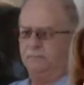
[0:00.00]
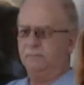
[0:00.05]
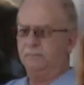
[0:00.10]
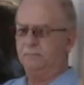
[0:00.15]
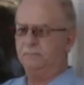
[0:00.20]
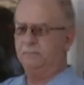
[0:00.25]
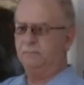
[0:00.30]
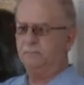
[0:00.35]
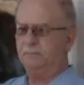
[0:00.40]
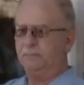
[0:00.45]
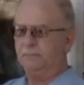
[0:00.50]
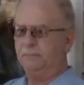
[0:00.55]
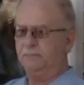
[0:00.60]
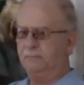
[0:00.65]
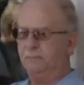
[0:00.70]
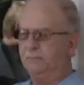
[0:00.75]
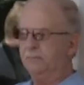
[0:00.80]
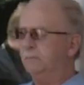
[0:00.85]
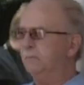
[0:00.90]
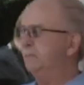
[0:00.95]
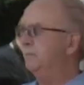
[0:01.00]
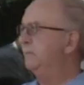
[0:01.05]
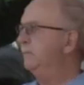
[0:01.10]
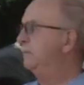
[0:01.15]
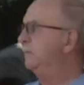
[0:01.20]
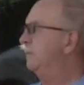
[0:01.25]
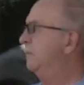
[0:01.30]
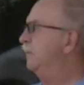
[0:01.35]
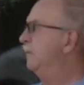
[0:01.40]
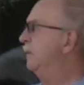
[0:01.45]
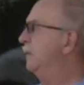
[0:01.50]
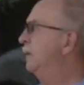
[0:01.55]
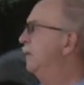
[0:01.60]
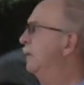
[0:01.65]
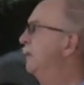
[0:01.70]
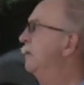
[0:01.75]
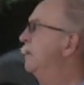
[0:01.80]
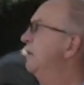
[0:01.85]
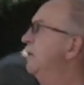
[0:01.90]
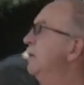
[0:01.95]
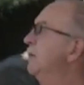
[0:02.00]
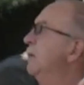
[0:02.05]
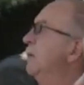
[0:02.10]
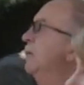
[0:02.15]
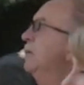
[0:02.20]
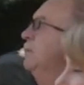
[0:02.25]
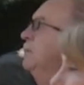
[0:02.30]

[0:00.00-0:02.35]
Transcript: The person shown says nothing.